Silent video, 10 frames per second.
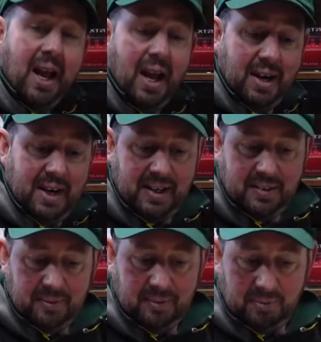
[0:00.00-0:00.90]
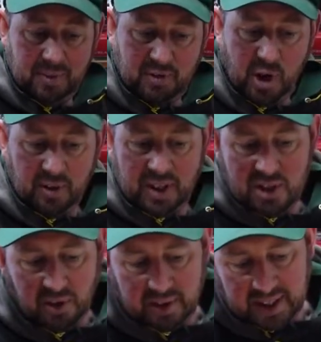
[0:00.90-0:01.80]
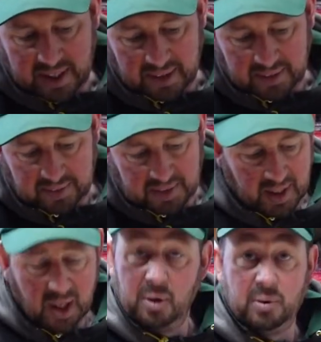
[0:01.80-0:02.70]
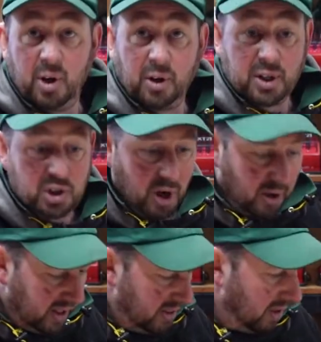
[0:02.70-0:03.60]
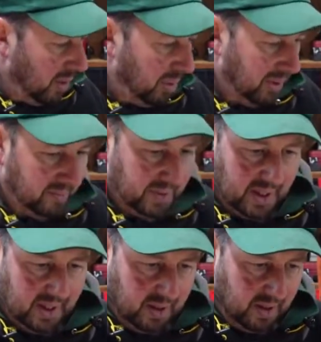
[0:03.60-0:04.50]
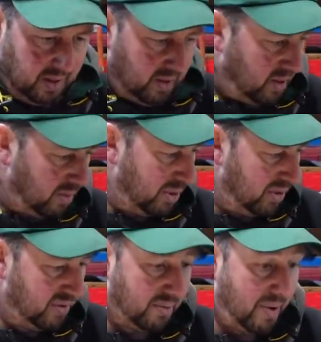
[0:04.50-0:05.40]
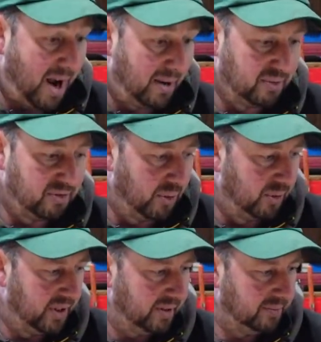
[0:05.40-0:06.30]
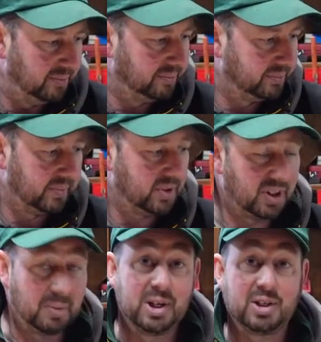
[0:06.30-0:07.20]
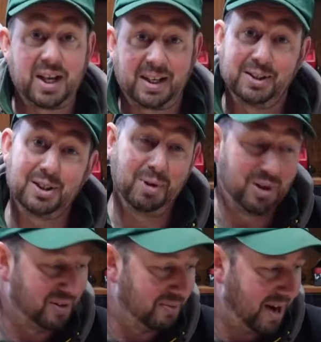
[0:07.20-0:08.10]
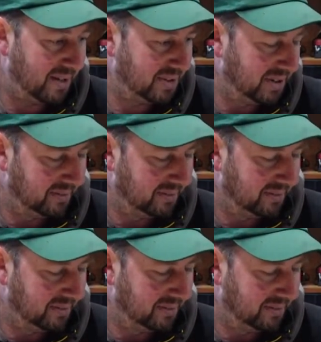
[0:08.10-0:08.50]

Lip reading: And then we've got this on here. I'm not going to tighten it up. I'll move it round for you. Just give me a second to move it round.